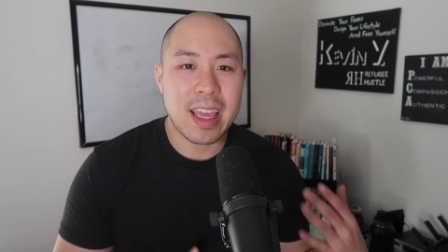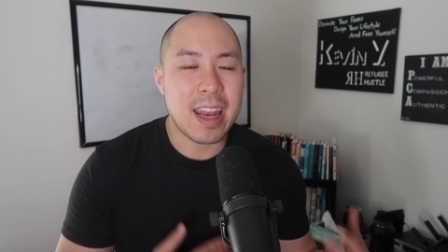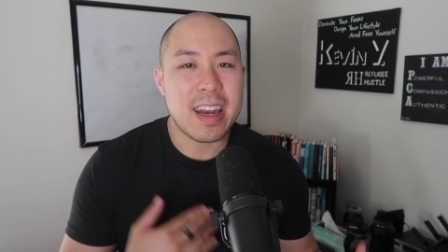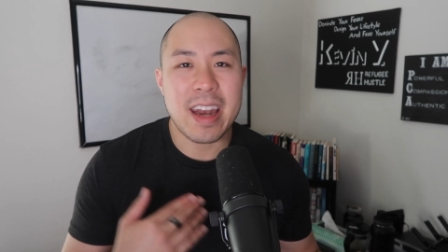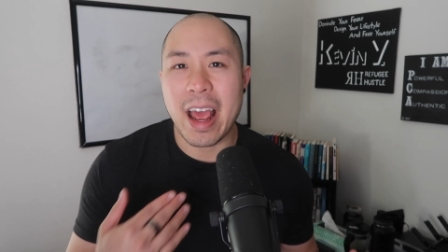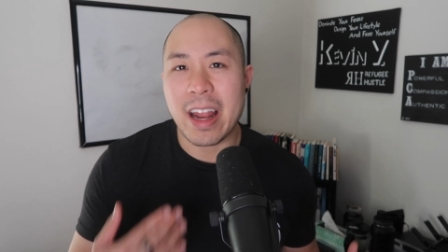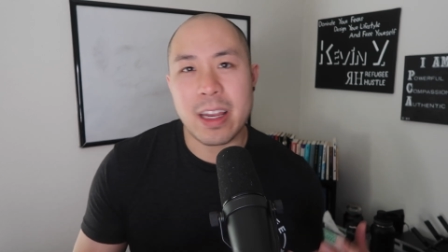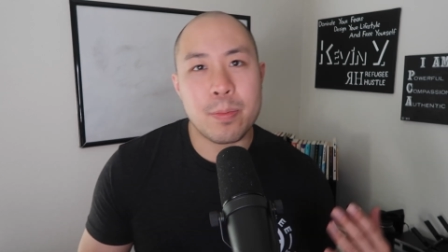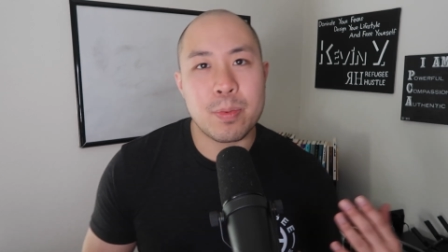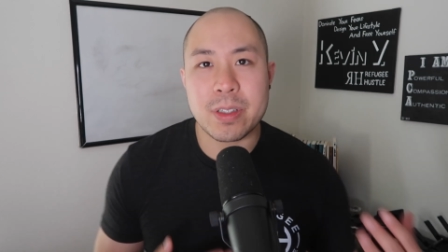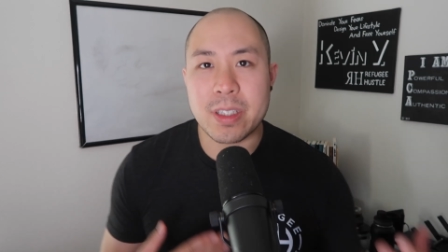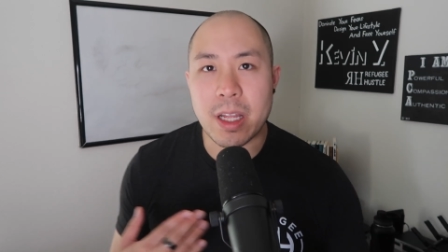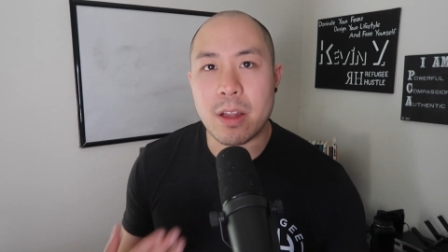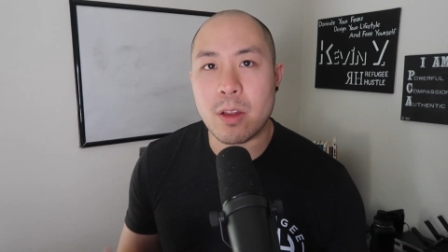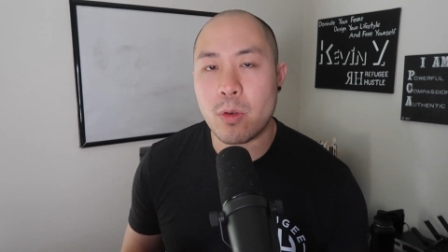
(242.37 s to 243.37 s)
get
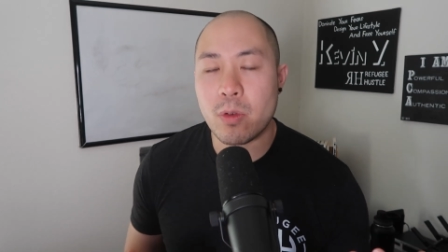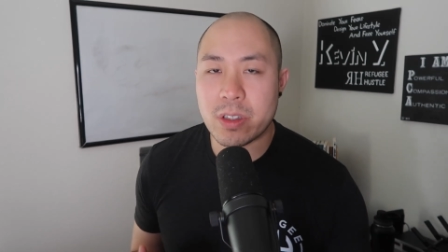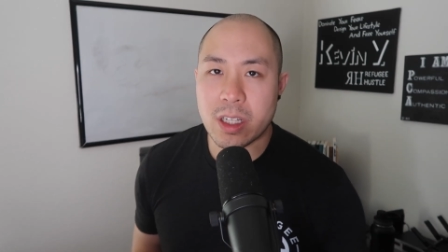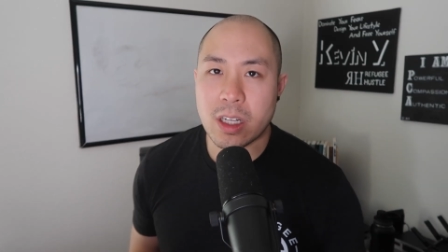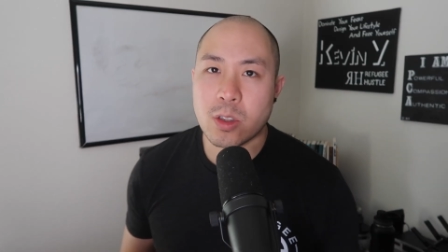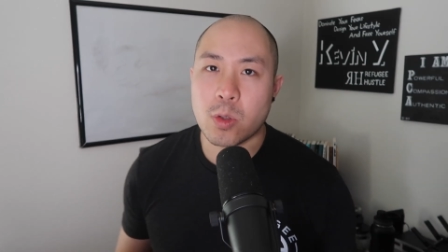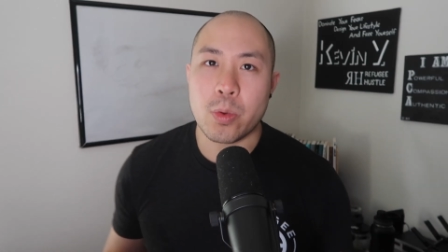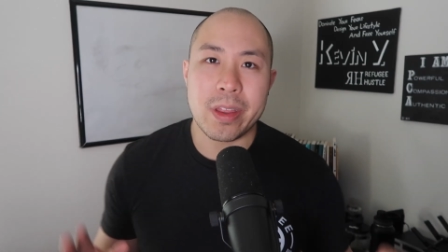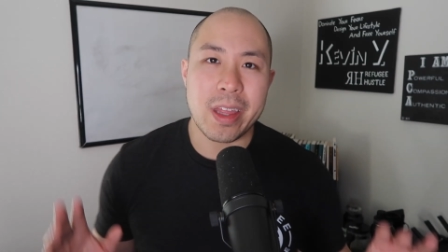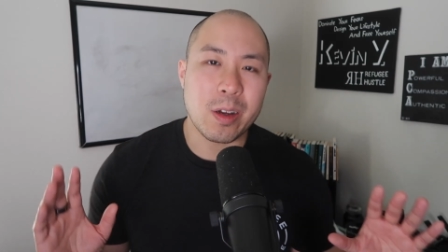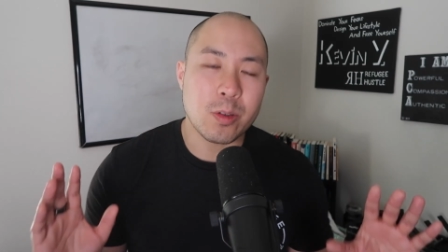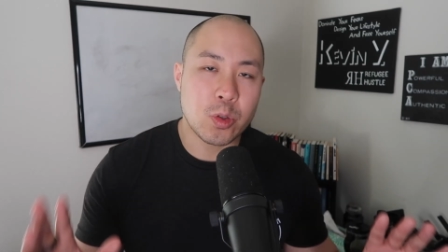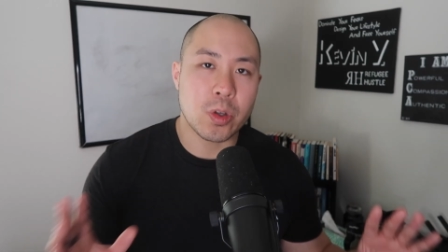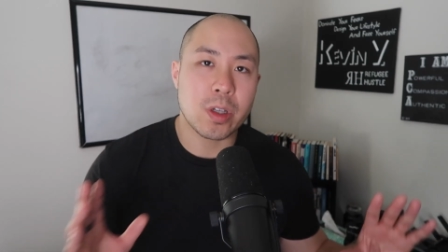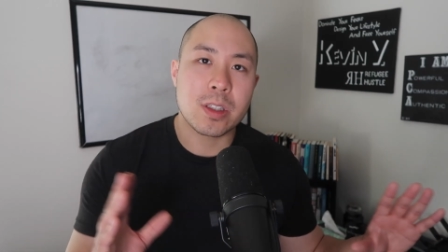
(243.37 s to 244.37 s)
90% of the results
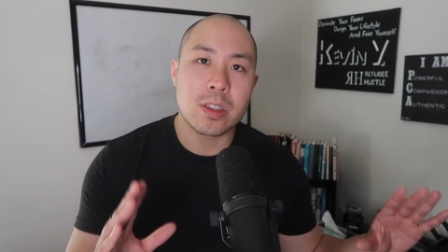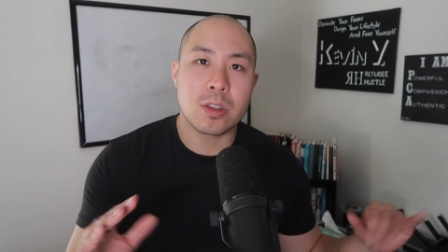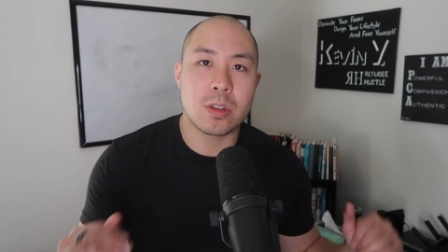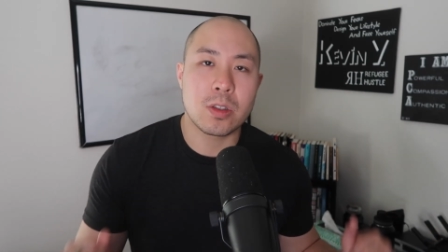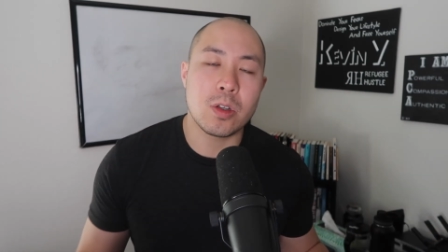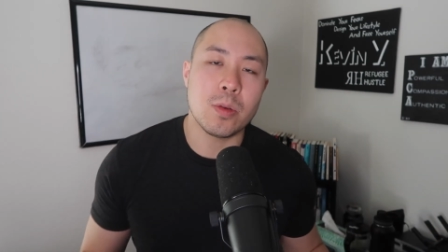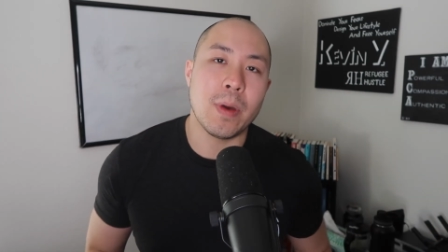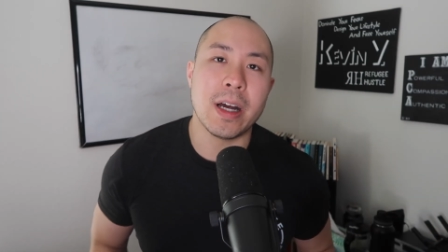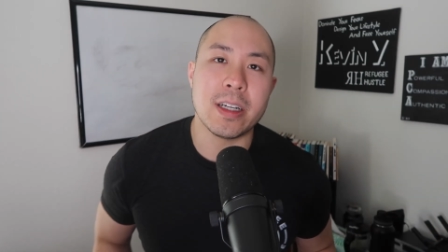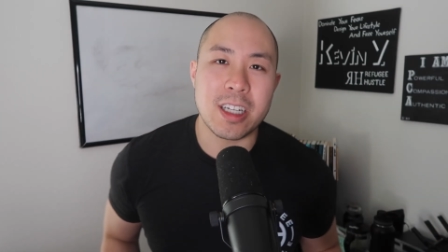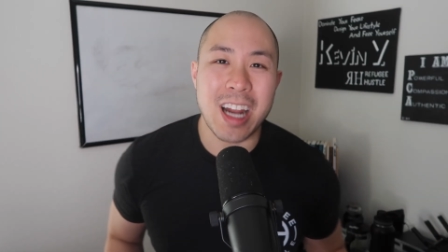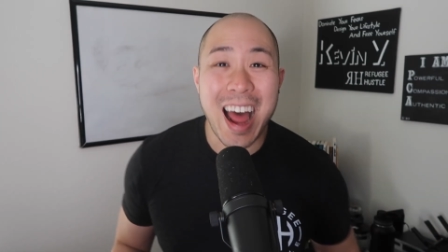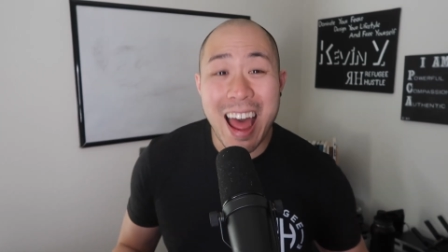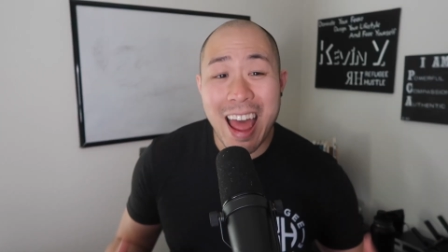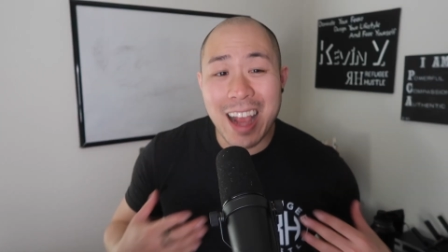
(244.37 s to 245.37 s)
without doing too
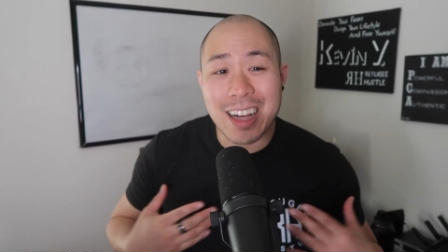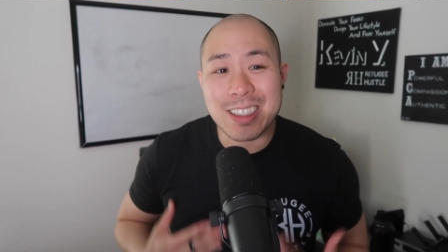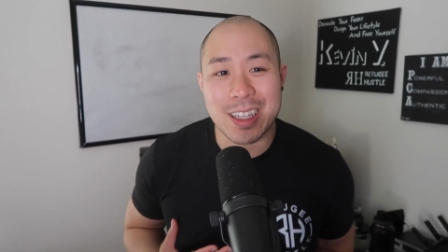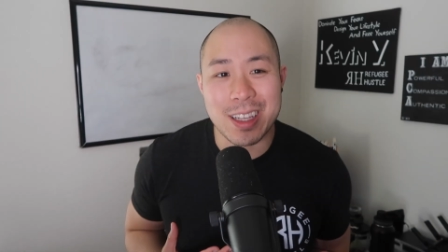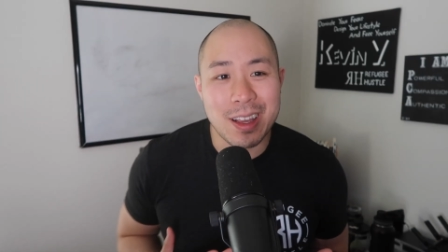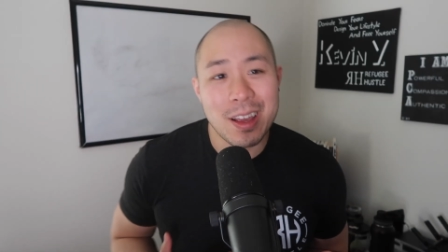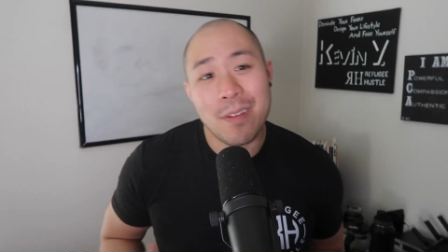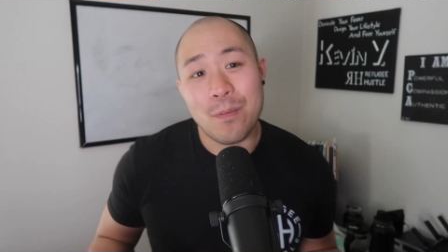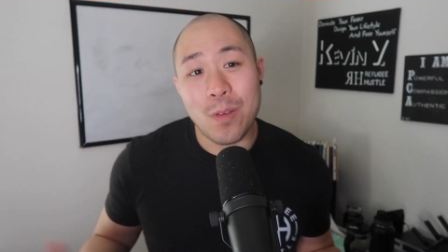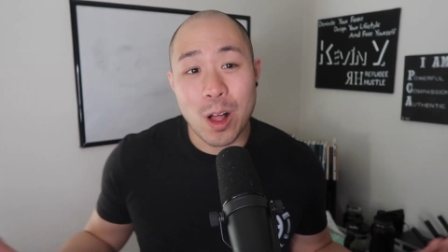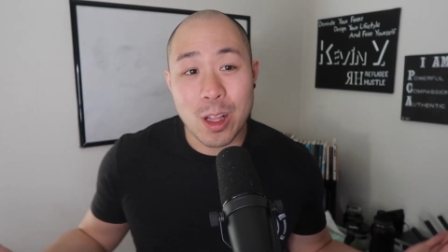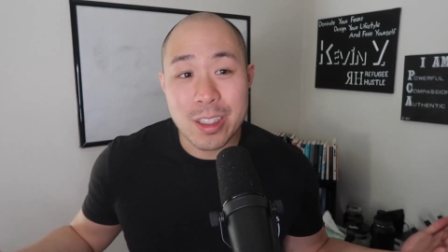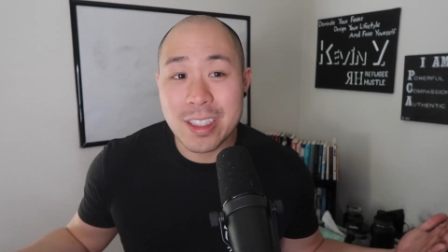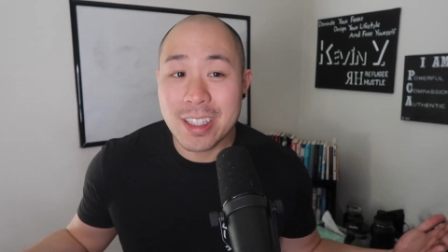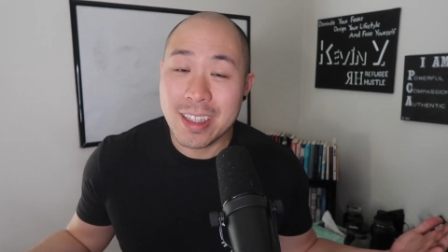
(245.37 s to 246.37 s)
much. I actually
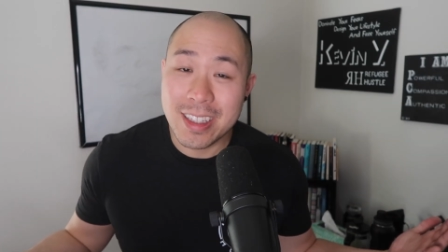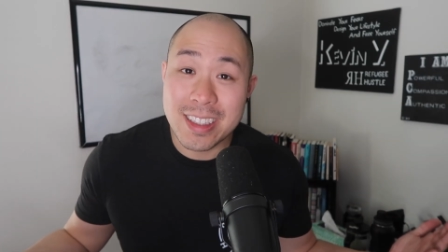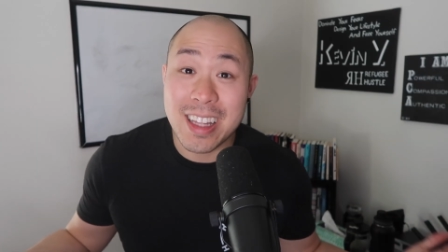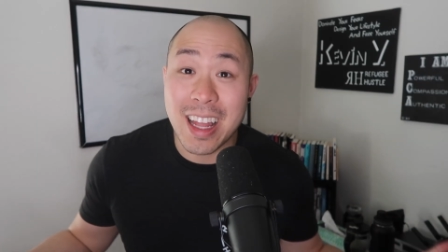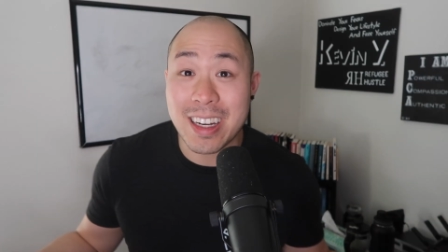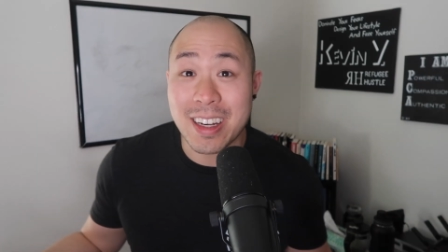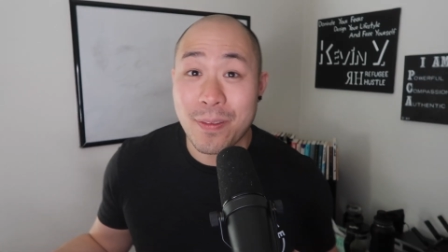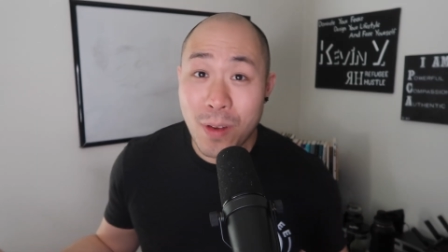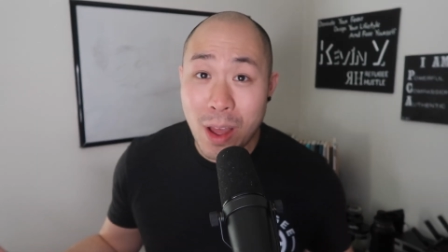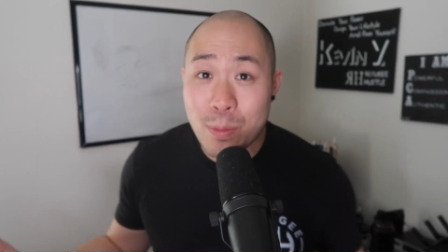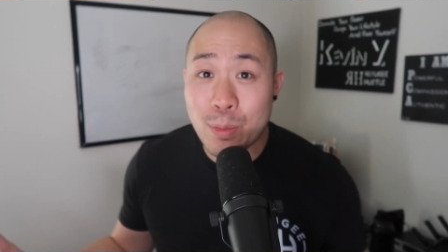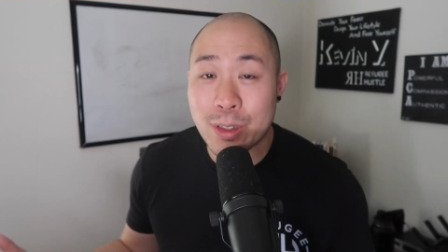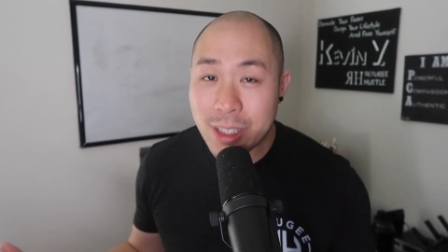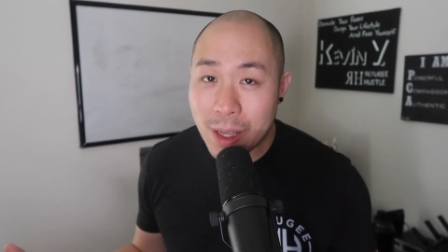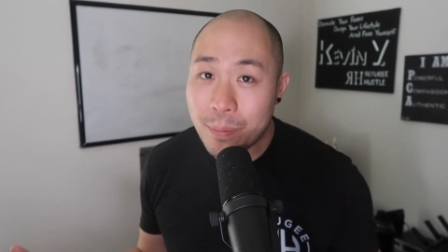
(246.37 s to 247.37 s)
fall into this
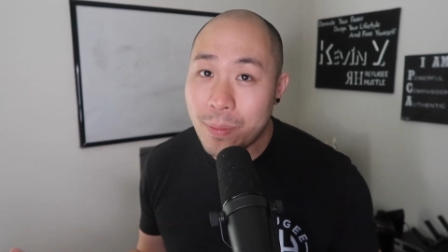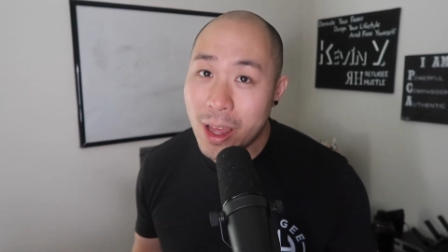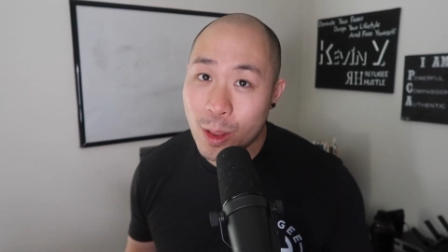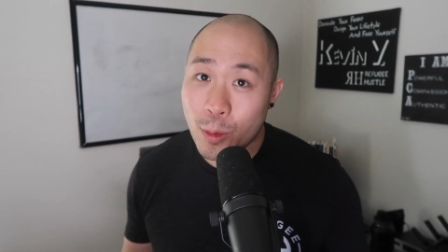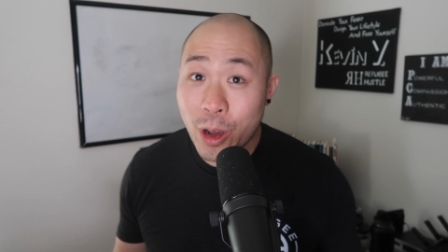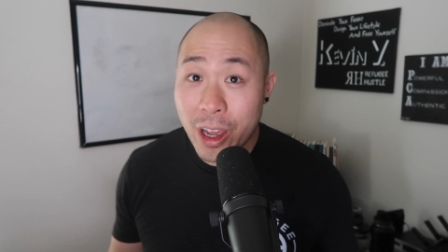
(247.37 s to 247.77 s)
95%, by the